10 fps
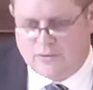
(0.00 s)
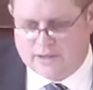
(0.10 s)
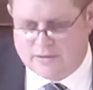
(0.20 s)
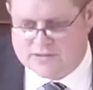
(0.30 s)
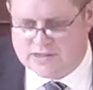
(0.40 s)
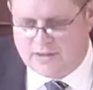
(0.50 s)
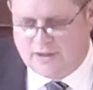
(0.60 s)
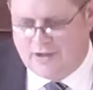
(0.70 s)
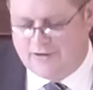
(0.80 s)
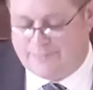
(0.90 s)
guilty,
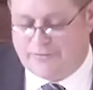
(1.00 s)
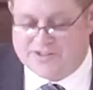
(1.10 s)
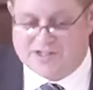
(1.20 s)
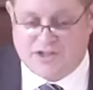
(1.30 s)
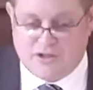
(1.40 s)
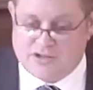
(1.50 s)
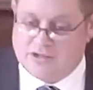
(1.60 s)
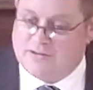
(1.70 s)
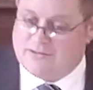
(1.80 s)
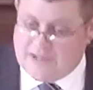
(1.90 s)
the
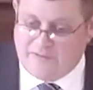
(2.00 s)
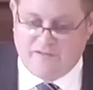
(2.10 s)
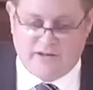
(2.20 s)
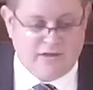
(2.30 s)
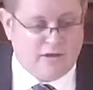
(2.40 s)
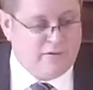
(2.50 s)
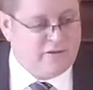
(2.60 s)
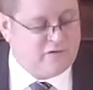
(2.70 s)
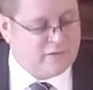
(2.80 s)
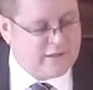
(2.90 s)
prosecution definitely know
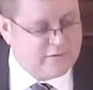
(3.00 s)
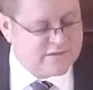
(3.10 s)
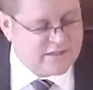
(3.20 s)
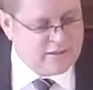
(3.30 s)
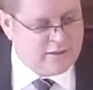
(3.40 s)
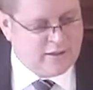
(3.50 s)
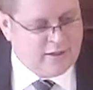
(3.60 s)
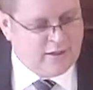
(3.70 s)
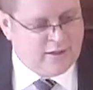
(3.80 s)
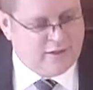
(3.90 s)
that you're guilty,
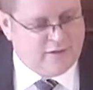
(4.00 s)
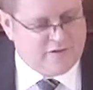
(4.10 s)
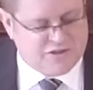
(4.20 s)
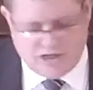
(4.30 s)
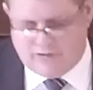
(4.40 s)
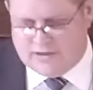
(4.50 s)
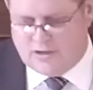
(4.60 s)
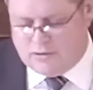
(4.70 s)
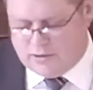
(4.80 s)
the jury know you're